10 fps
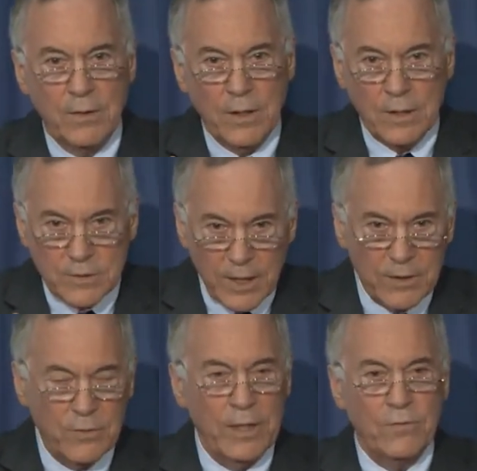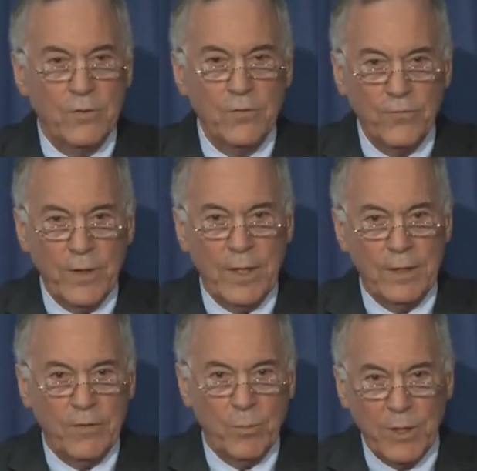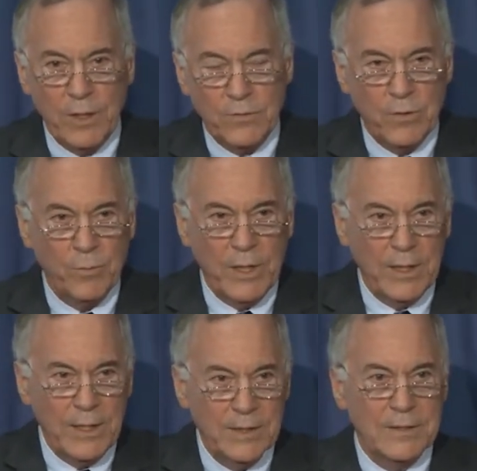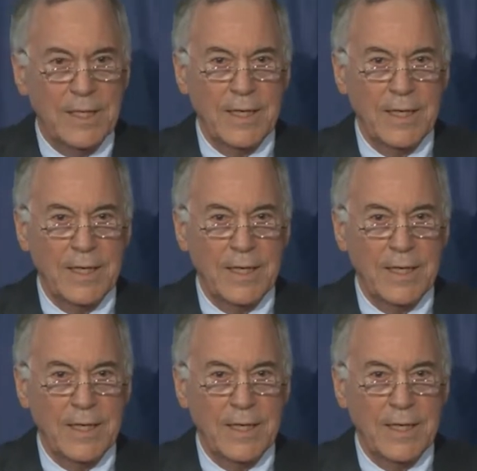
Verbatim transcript: The exchange rates do fit into the picture because